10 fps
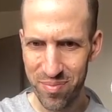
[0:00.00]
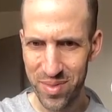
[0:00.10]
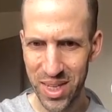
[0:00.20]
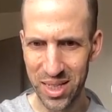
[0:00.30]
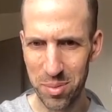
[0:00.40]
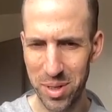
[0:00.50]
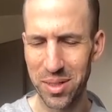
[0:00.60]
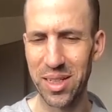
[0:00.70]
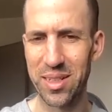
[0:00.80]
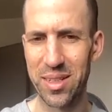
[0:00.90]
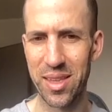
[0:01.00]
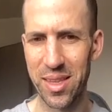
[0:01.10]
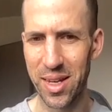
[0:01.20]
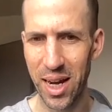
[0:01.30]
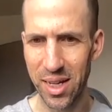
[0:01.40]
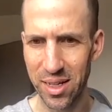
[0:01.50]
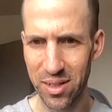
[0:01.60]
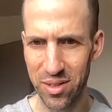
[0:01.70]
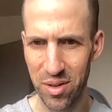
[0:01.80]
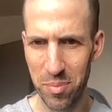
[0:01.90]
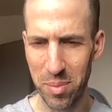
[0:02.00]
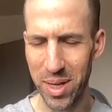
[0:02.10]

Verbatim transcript: This has to be at least in the 90s or maybe